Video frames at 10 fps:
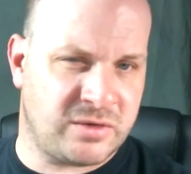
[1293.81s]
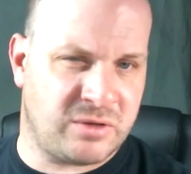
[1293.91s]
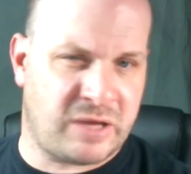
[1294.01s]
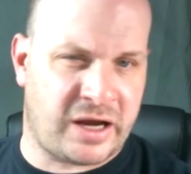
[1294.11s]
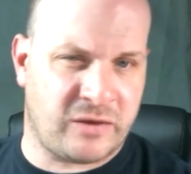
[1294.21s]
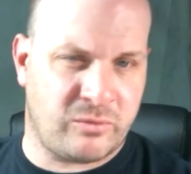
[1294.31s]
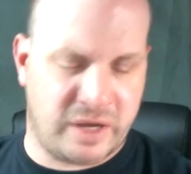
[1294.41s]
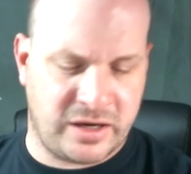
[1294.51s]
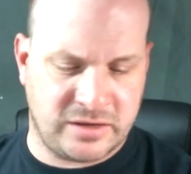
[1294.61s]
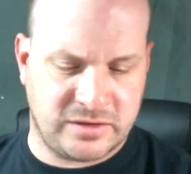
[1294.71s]
They're black and
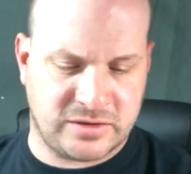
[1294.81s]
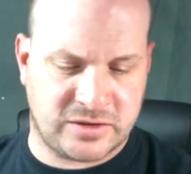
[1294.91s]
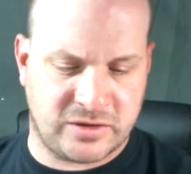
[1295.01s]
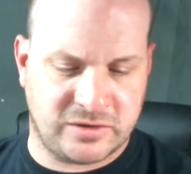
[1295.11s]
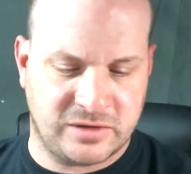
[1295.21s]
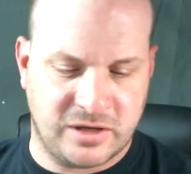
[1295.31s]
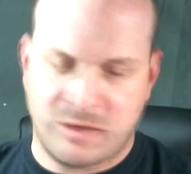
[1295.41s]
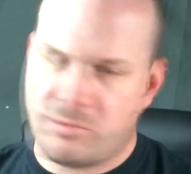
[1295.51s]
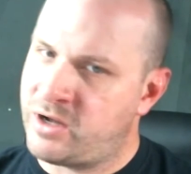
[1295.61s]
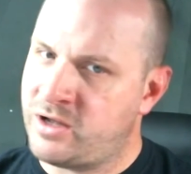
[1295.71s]
white. So,
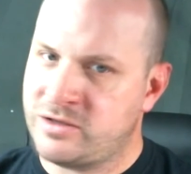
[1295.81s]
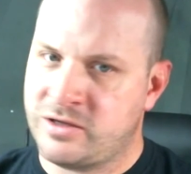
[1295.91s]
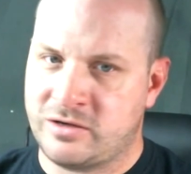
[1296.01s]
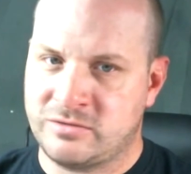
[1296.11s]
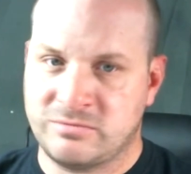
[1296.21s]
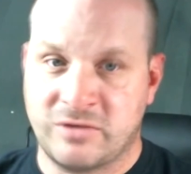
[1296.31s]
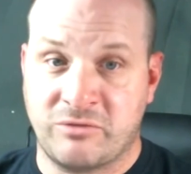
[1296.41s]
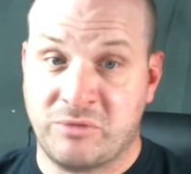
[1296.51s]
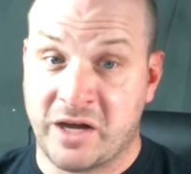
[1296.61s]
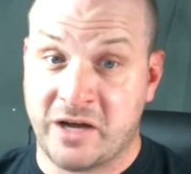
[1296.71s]
but,
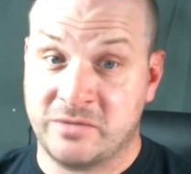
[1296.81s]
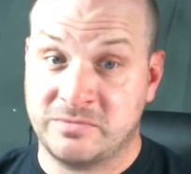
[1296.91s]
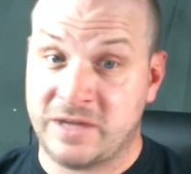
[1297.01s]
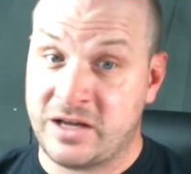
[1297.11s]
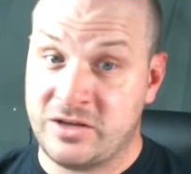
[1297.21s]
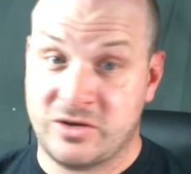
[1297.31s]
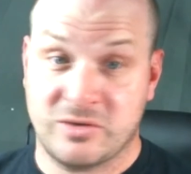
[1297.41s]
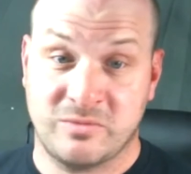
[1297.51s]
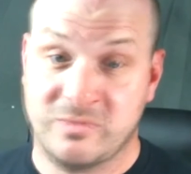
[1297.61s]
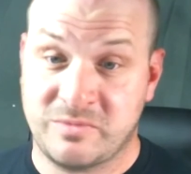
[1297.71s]
love playing them, and you
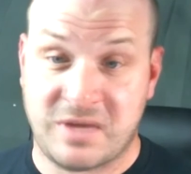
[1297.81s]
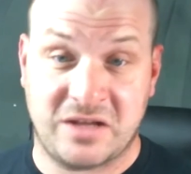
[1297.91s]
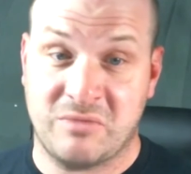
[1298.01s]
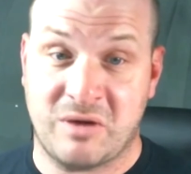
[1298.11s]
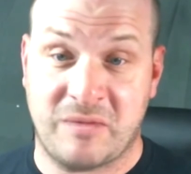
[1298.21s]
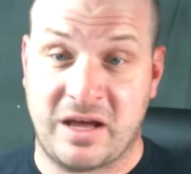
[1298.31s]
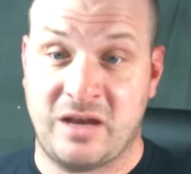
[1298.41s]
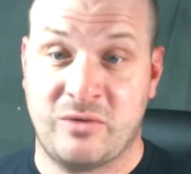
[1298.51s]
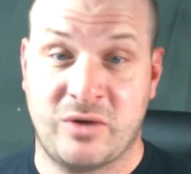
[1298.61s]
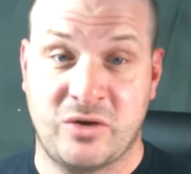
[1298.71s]
can paint them up
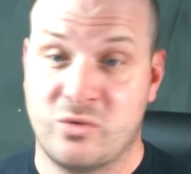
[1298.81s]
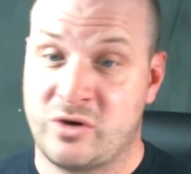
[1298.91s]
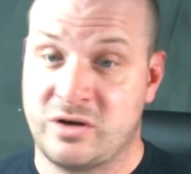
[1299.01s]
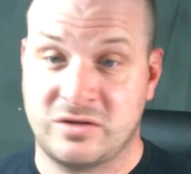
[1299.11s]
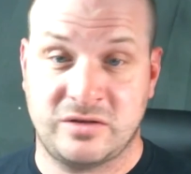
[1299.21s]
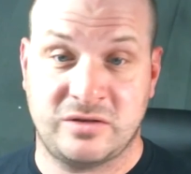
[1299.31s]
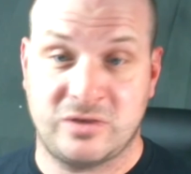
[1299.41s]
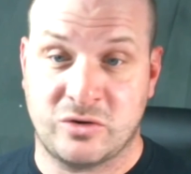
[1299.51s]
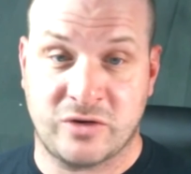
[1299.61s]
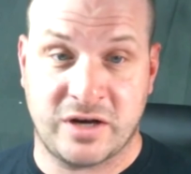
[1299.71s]
any way you want.
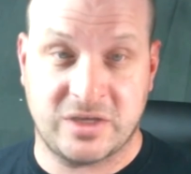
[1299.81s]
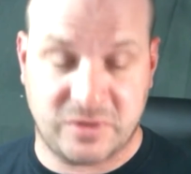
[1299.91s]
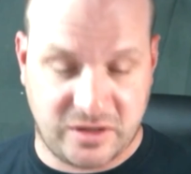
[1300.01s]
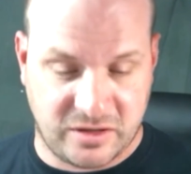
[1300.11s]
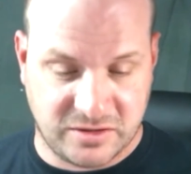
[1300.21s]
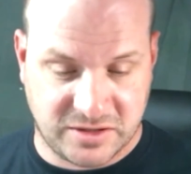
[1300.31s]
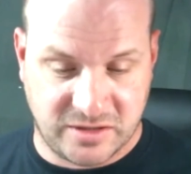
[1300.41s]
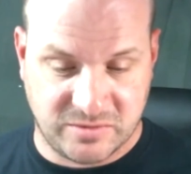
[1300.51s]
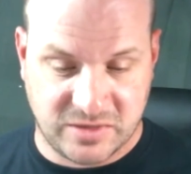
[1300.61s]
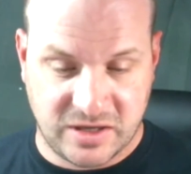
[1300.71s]
Go crazy with the color
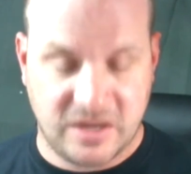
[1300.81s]
schemes.